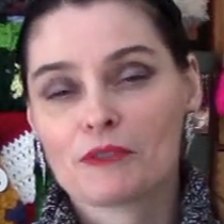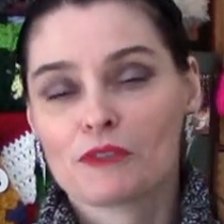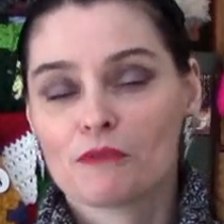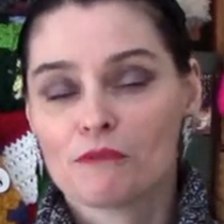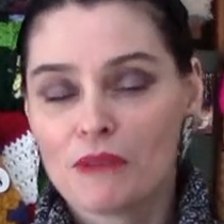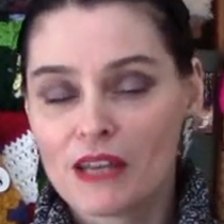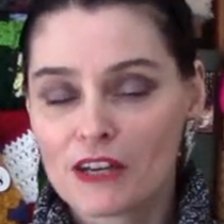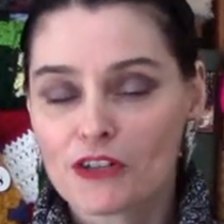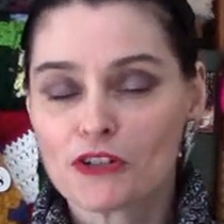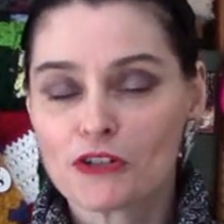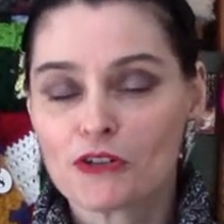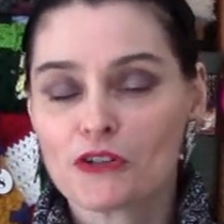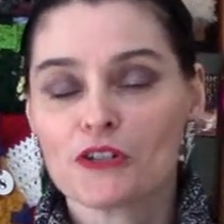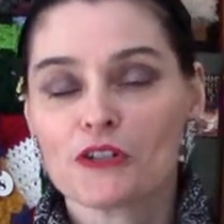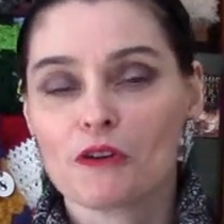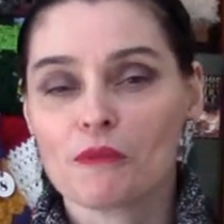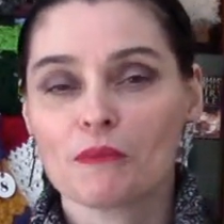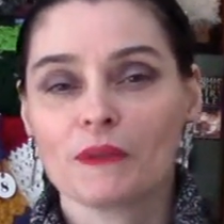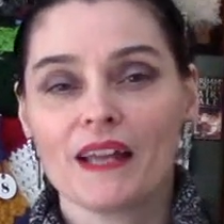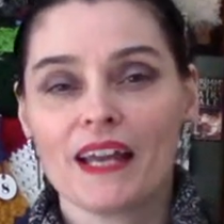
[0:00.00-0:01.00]
So make sure
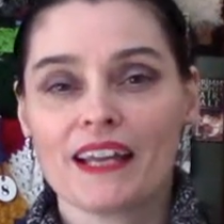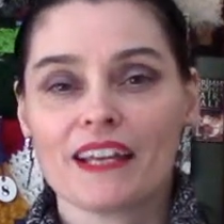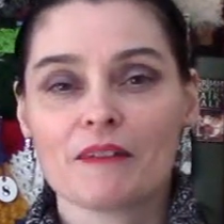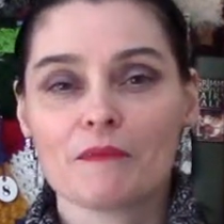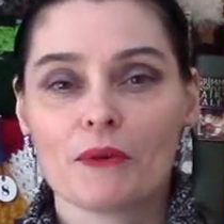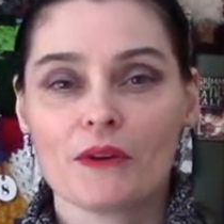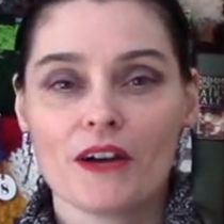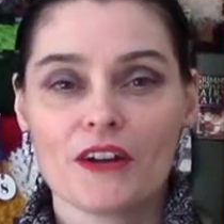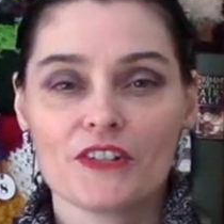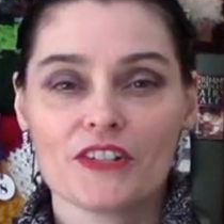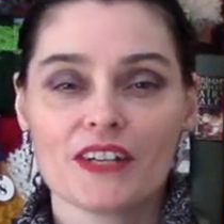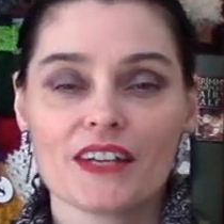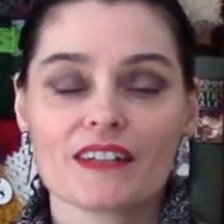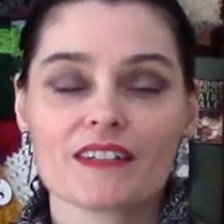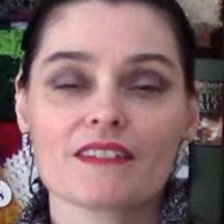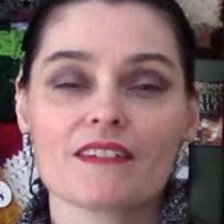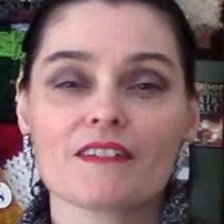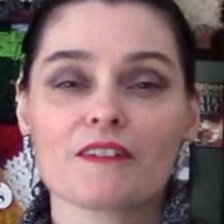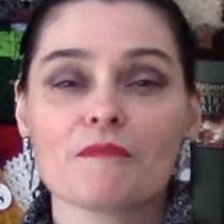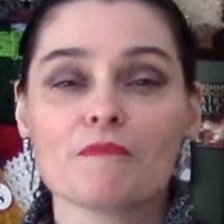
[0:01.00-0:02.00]
your blanket
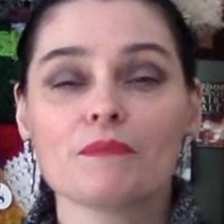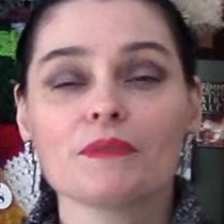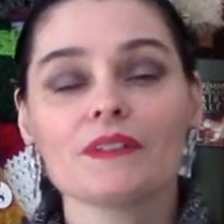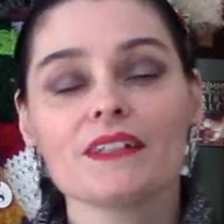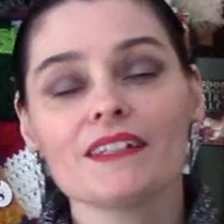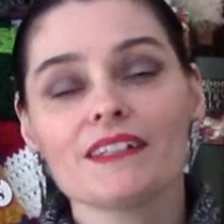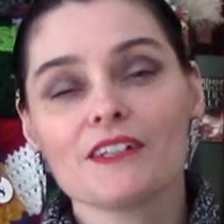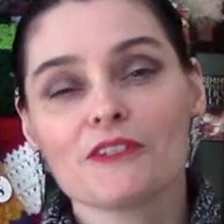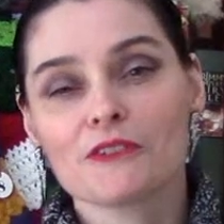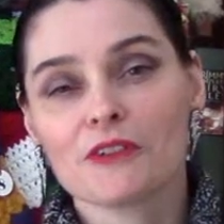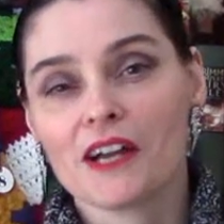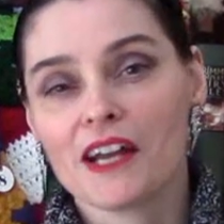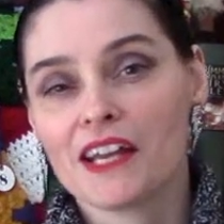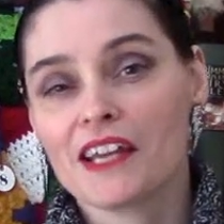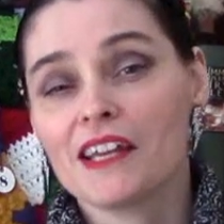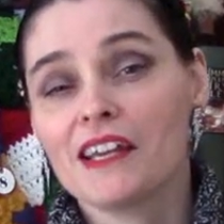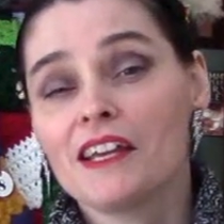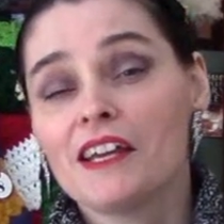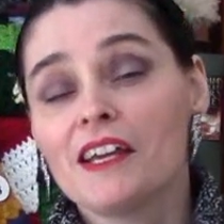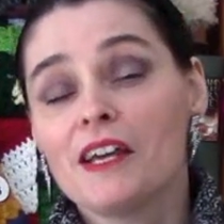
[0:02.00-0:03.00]
projects are completely
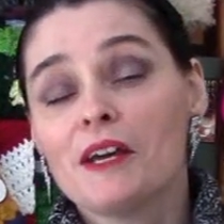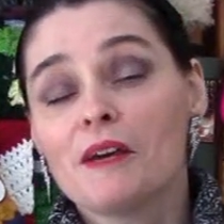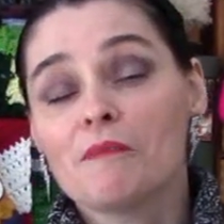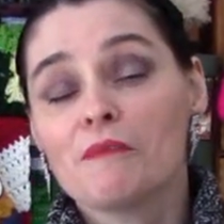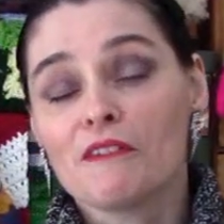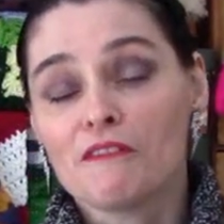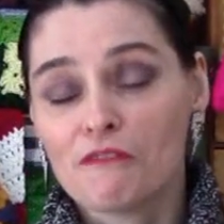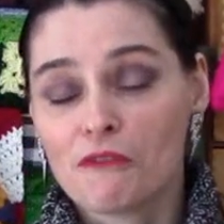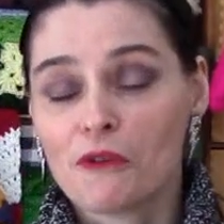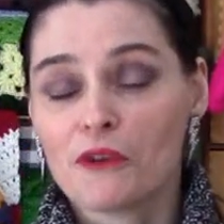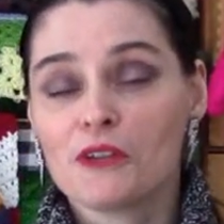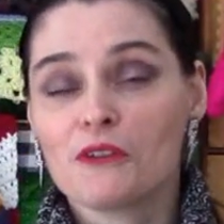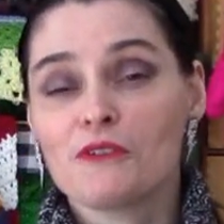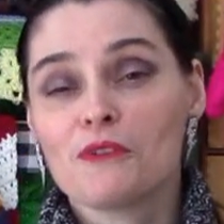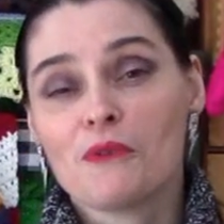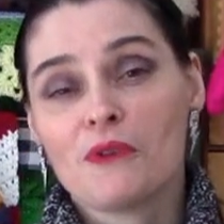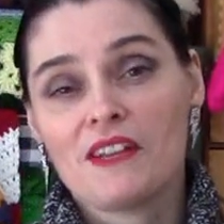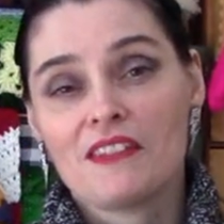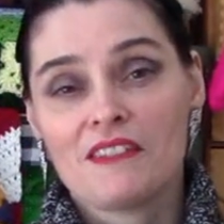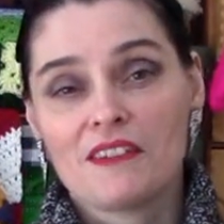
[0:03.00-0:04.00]
dry before you
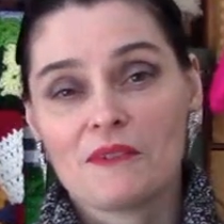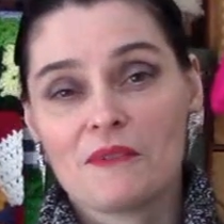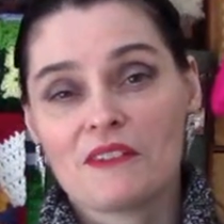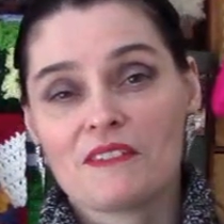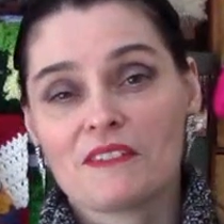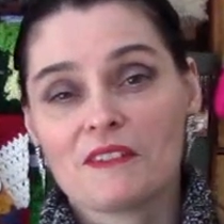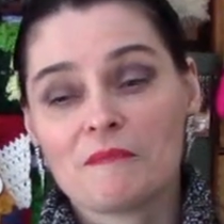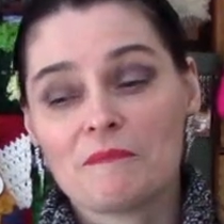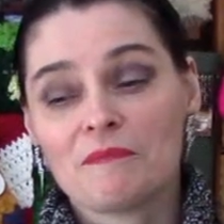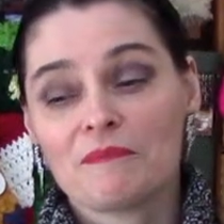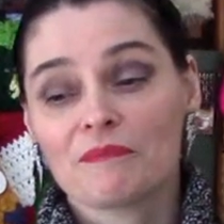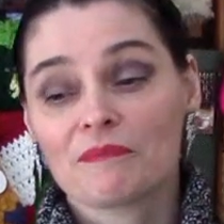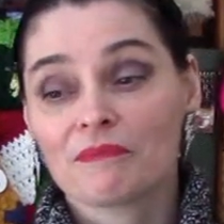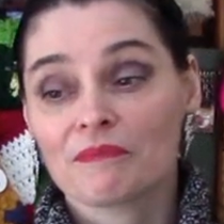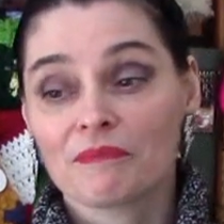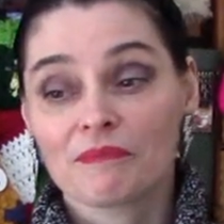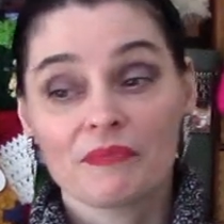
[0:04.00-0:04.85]
do anything with them.